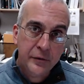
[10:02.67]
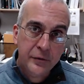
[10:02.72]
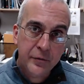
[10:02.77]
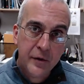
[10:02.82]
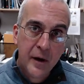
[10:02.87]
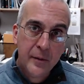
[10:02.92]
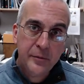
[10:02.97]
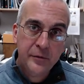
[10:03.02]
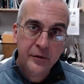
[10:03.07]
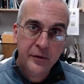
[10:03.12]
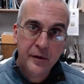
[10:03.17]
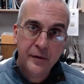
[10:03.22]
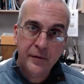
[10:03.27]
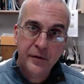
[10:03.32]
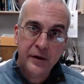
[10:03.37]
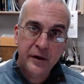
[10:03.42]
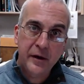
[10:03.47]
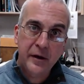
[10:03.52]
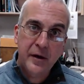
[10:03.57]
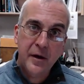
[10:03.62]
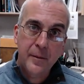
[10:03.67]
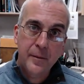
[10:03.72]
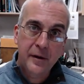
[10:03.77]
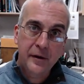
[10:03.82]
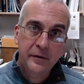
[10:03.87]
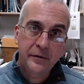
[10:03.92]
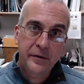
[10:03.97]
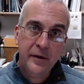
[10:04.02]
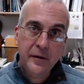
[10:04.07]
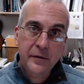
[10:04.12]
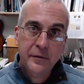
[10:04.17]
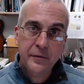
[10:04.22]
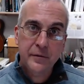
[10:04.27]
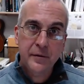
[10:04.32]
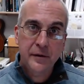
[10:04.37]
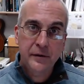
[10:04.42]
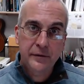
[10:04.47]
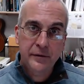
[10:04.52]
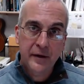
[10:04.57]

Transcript: disruption of the incoming sensory